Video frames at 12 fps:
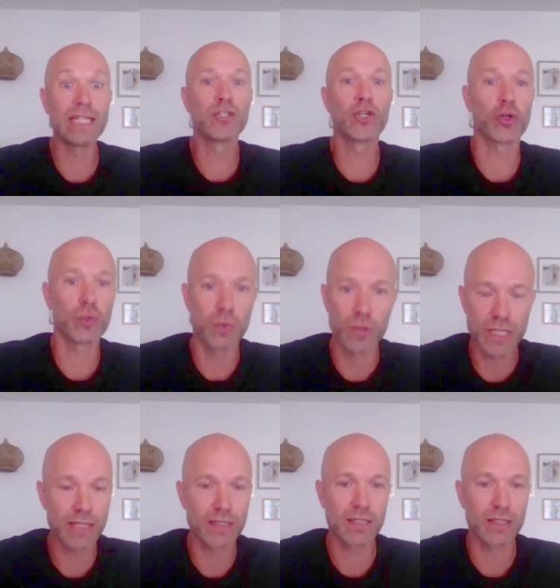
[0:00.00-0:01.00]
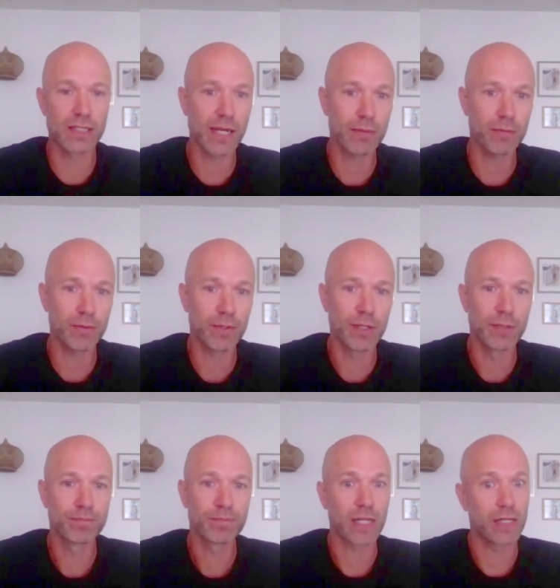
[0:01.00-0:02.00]
internal rotation in his hip.
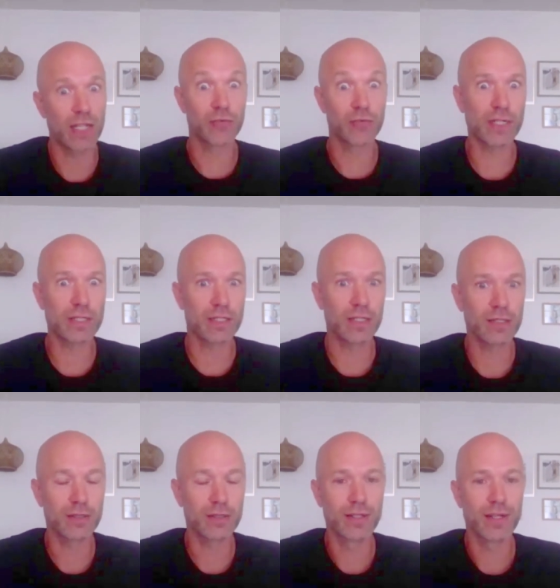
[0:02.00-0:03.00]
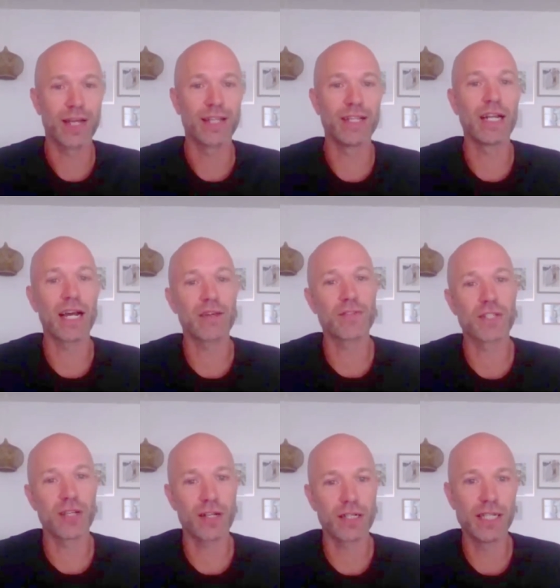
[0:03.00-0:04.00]
Let's fix it. And then out of a
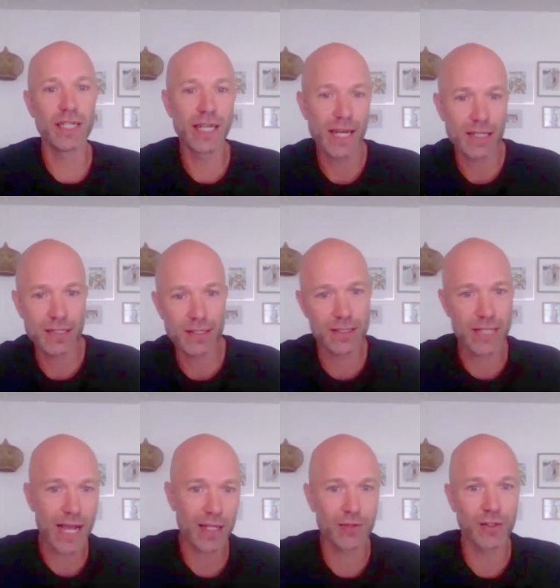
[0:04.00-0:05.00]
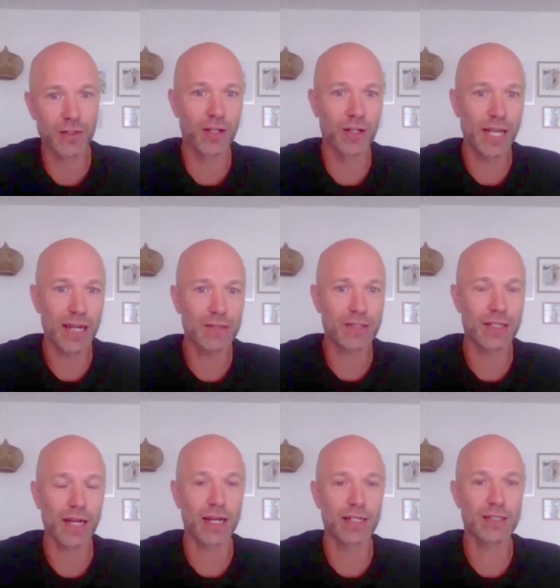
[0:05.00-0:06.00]
sudden he gets tackled on the
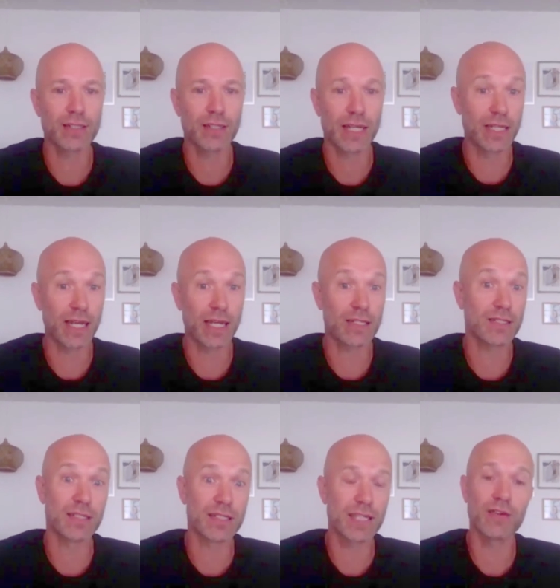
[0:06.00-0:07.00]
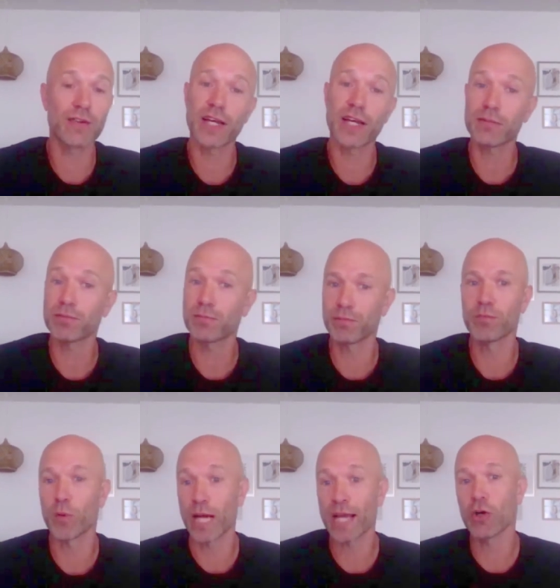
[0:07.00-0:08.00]
outside, and that's instead of that
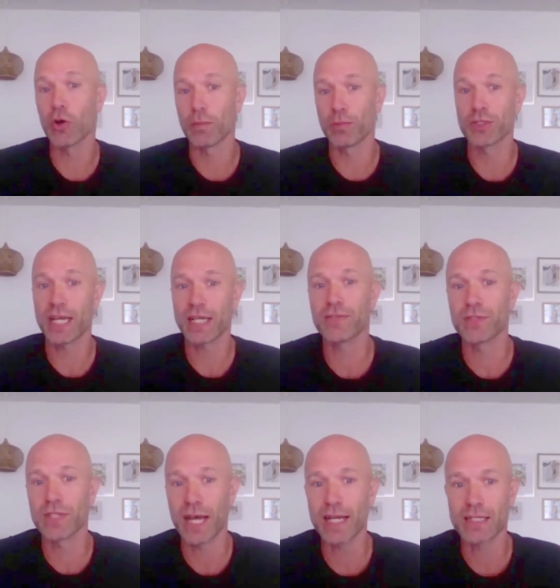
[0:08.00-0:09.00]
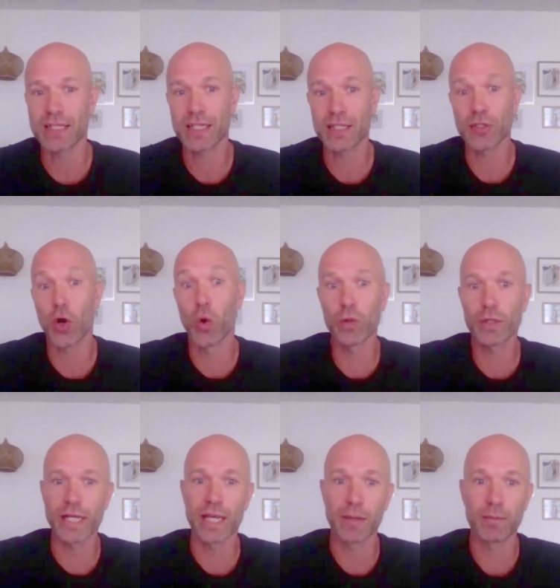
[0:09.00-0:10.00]
what I call protective tightness is
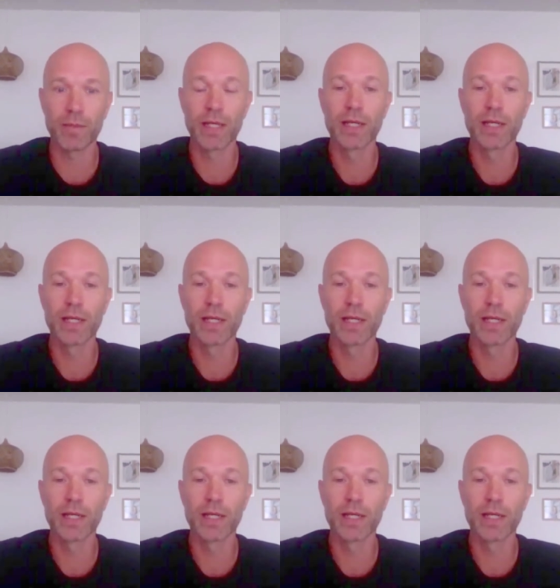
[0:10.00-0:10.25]
holding him,